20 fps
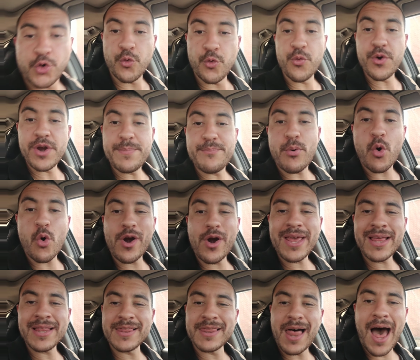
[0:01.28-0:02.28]

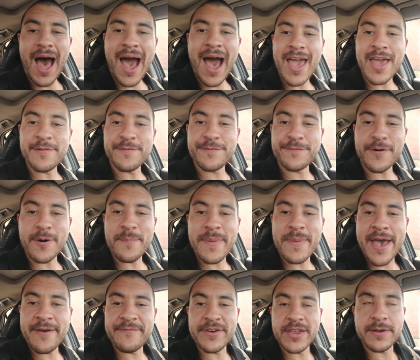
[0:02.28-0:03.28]
reporting live from
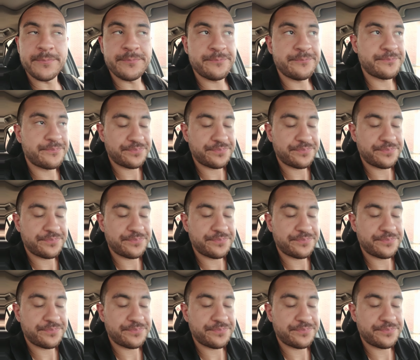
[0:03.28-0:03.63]
heaven.